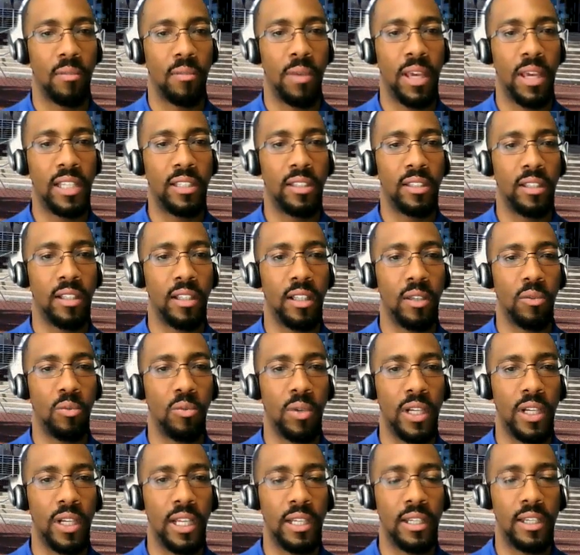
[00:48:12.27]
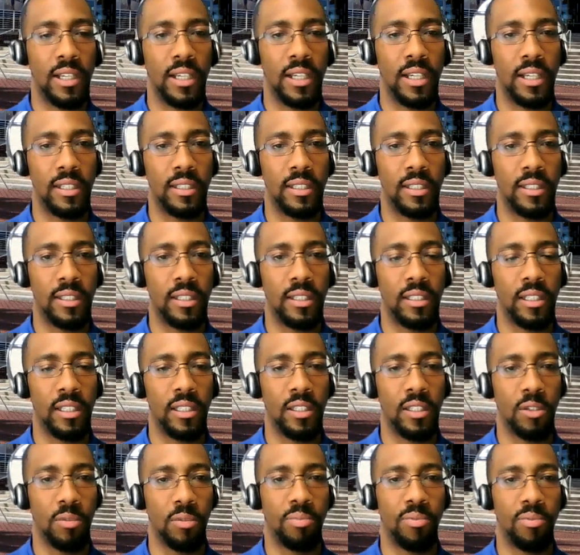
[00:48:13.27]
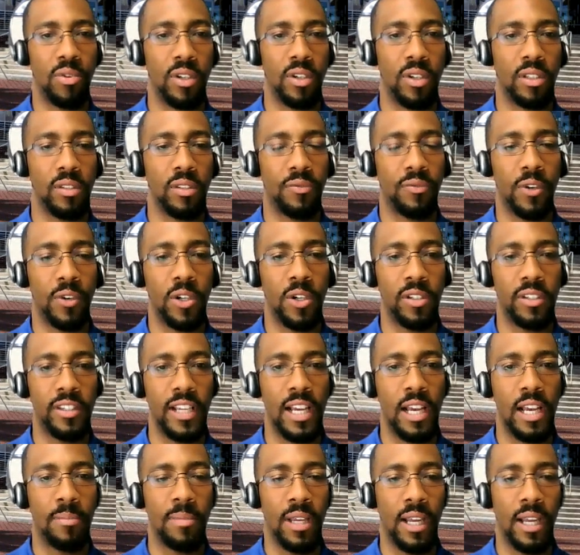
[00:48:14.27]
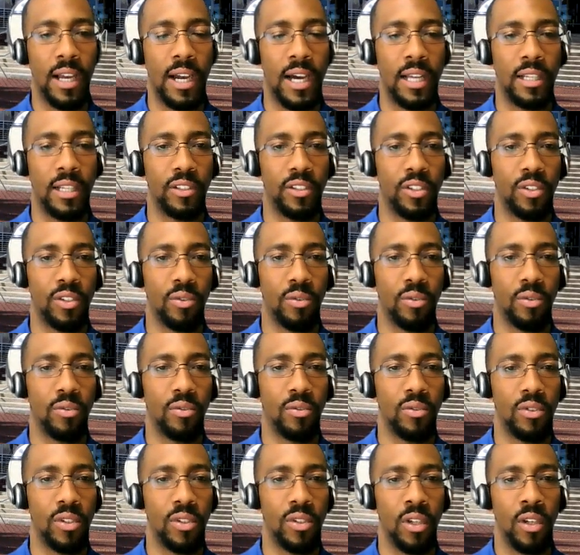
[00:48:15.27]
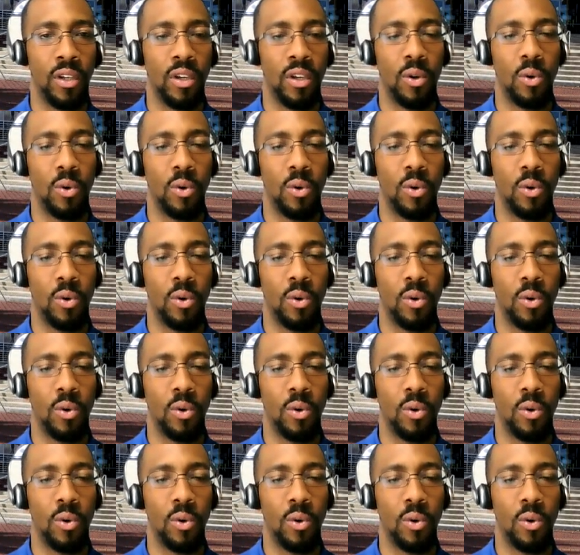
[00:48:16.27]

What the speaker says: Basically, what it does is it supports first time in college students